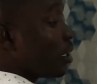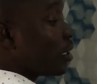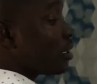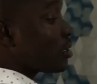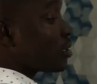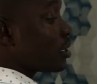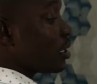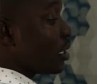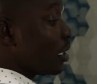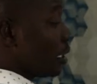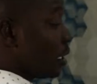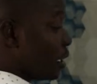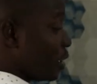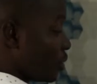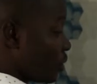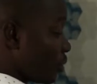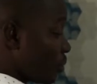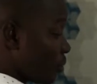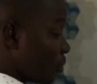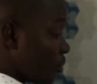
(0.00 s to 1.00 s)
is
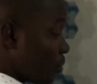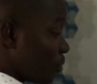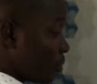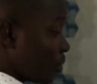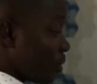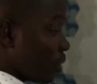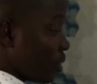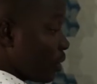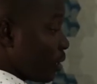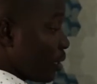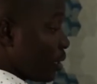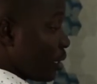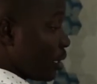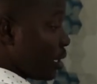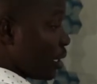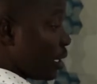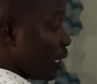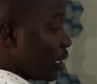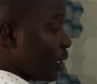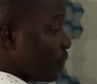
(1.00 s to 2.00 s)
helium,
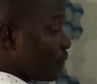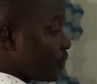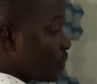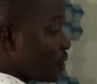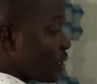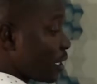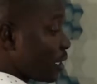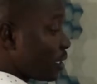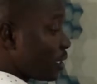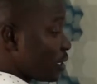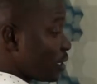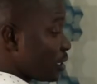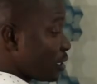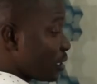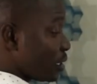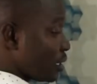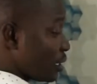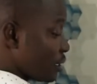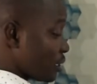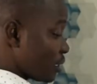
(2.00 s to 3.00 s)
lifted
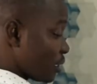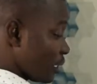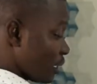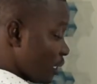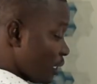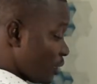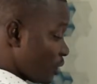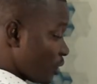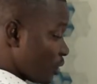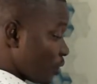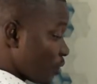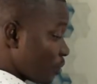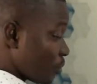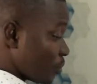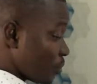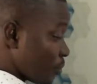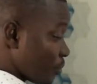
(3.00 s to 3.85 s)
is lithium,